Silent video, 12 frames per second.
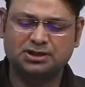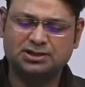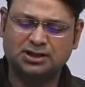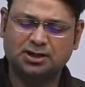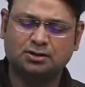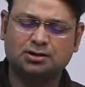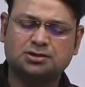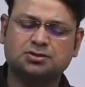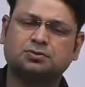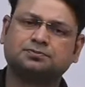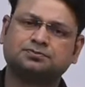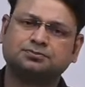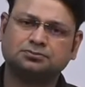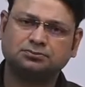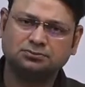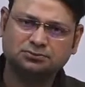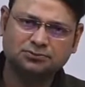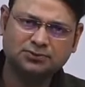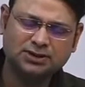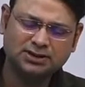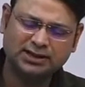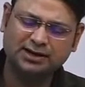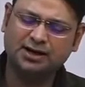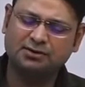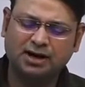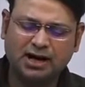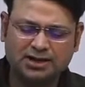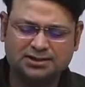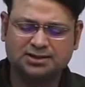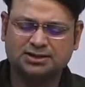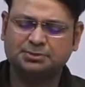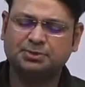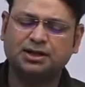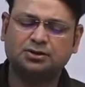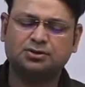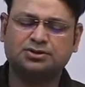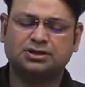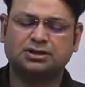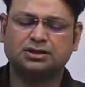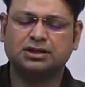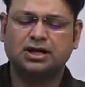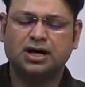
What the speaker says: This year also they have asked the similar question,